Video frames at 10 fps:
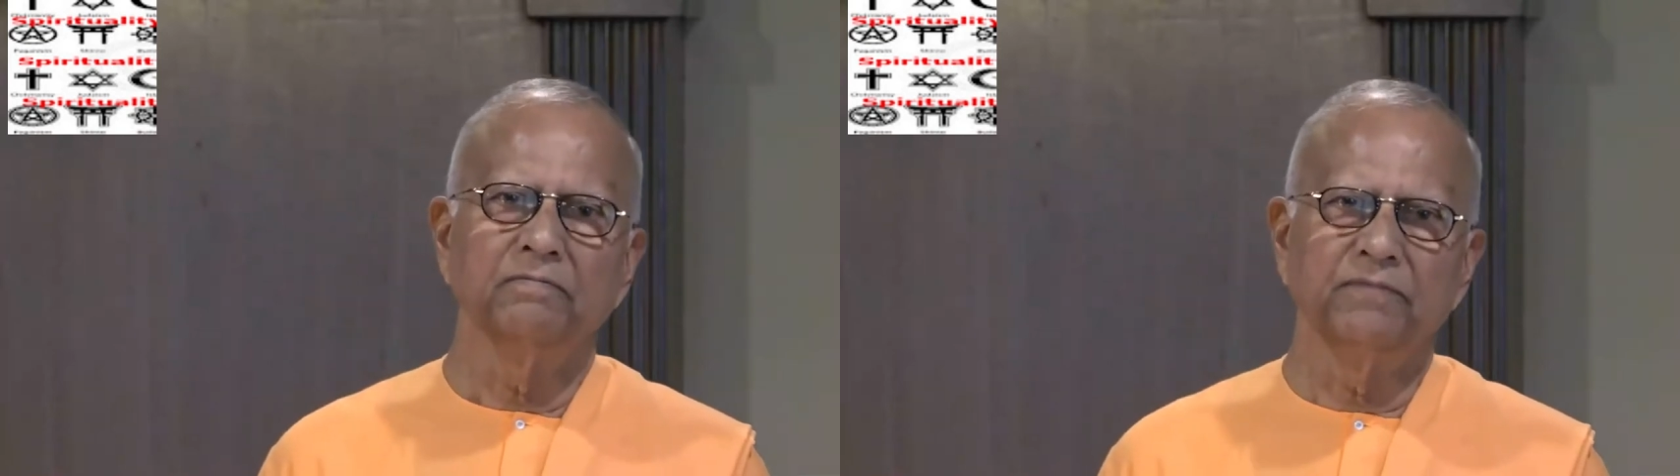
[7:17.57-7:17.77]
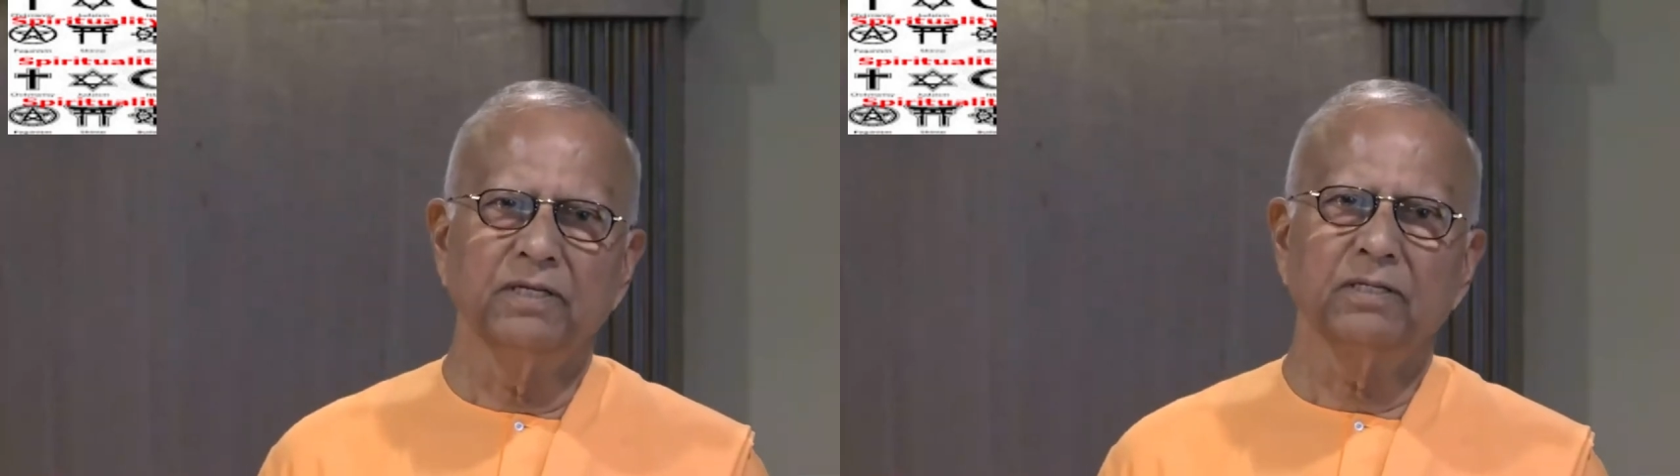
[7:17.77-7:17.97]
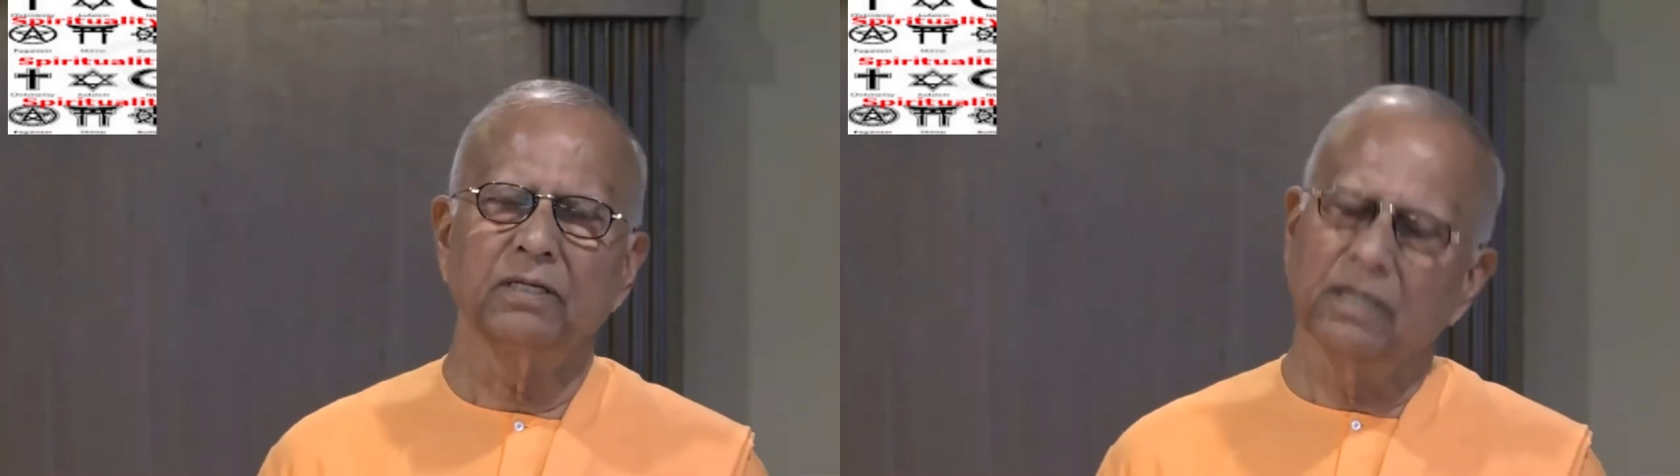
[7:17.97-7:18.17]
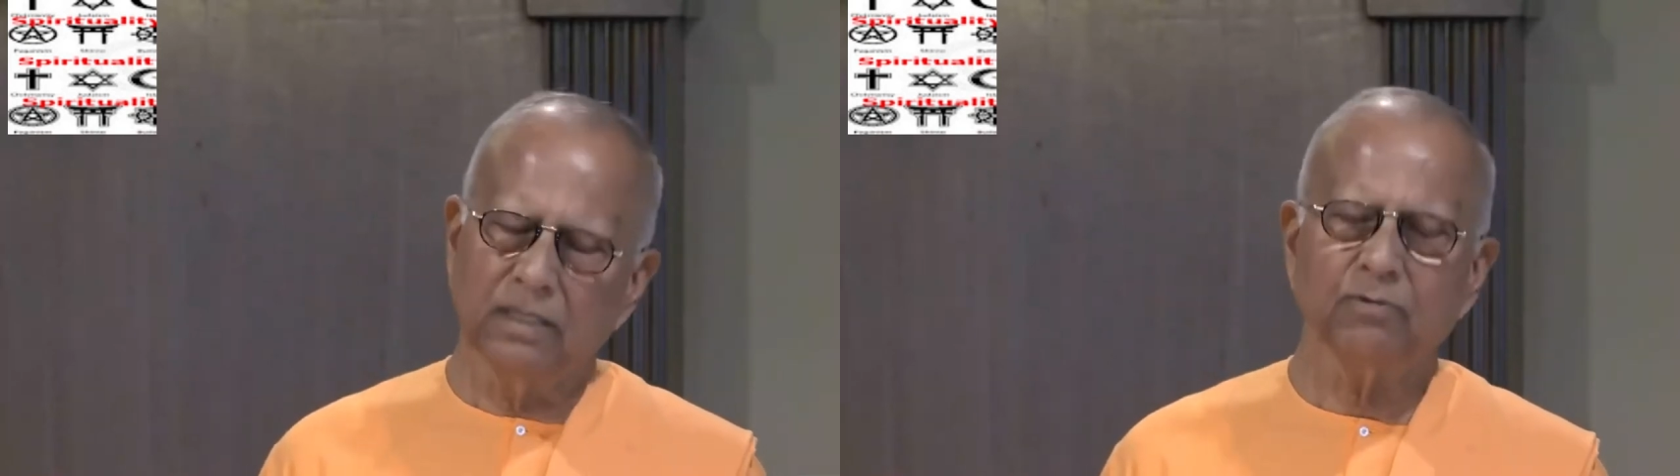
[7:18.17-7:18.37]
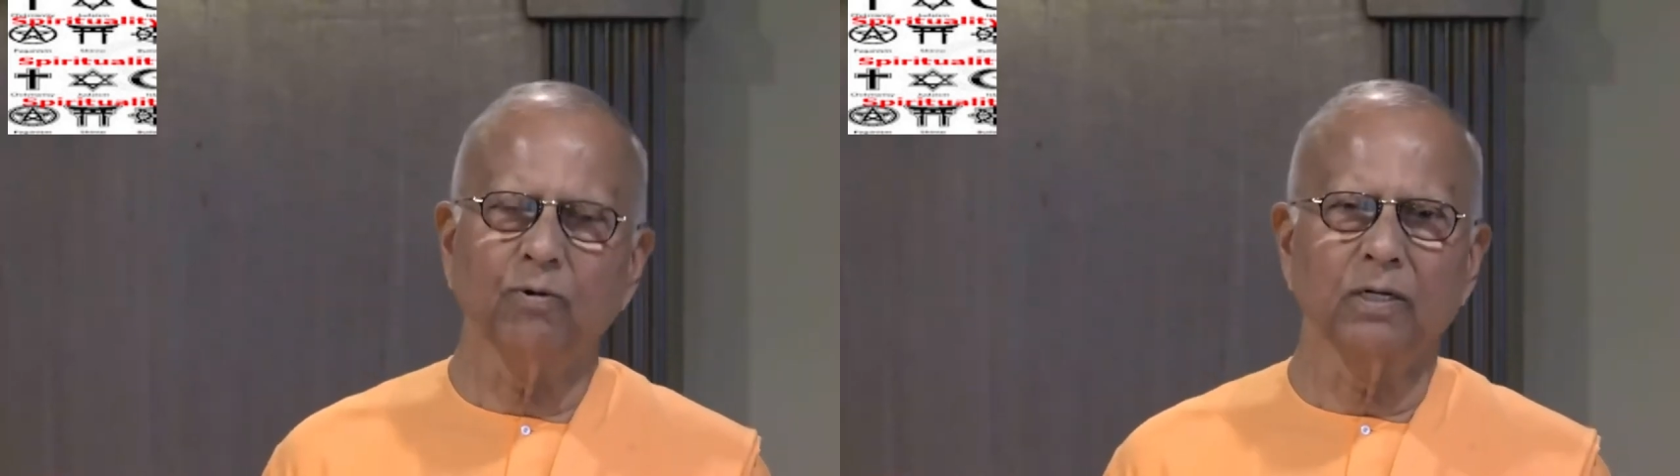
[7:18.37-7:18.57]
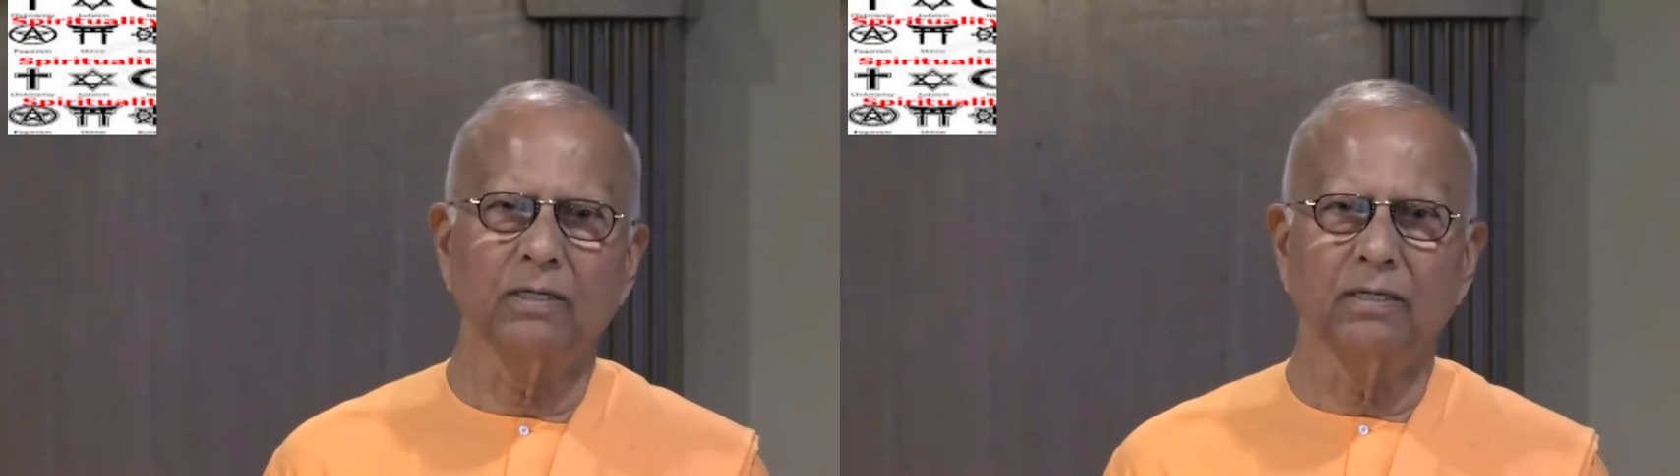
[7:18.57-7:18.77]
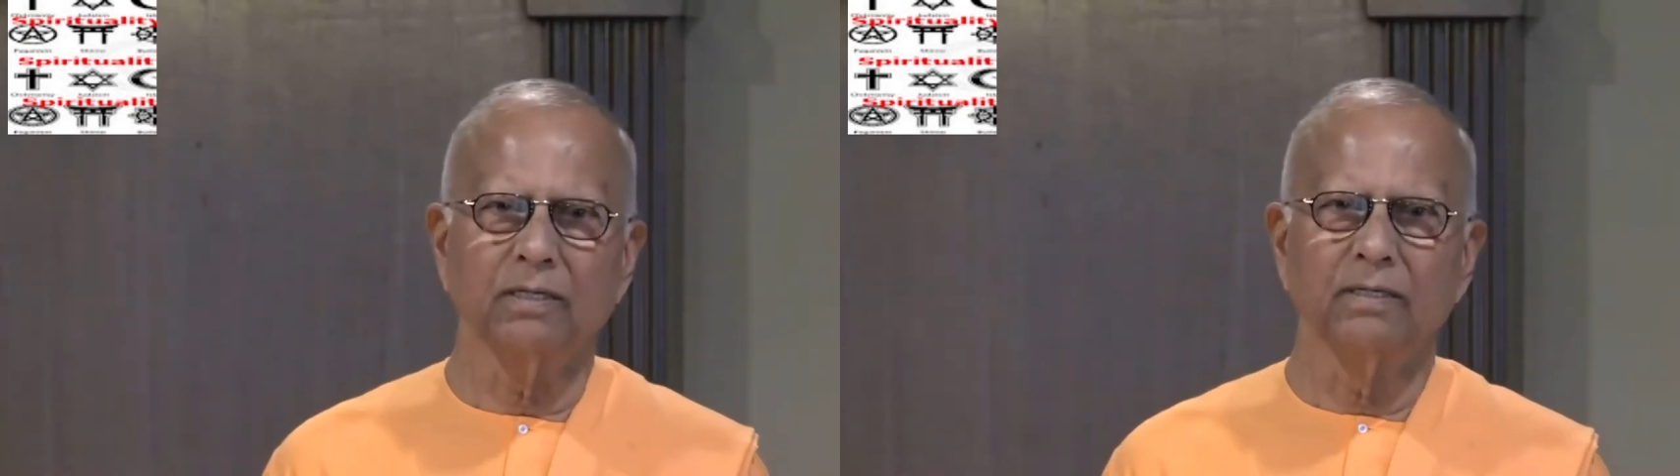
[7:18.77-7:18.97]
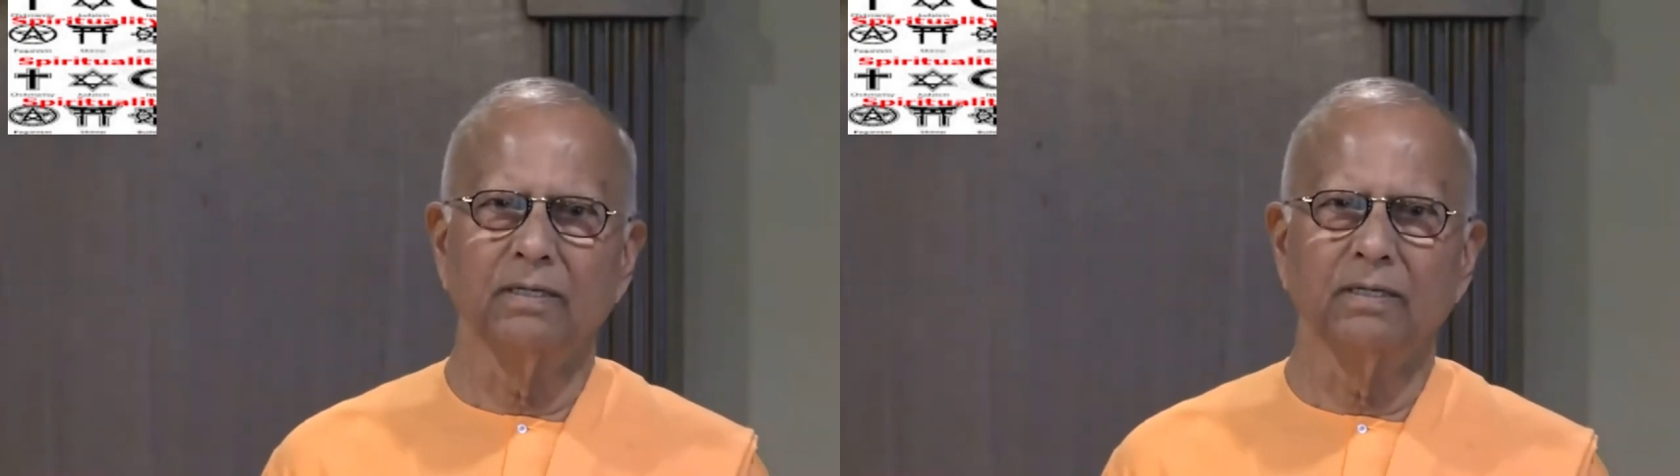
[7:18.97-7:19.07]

fish is water.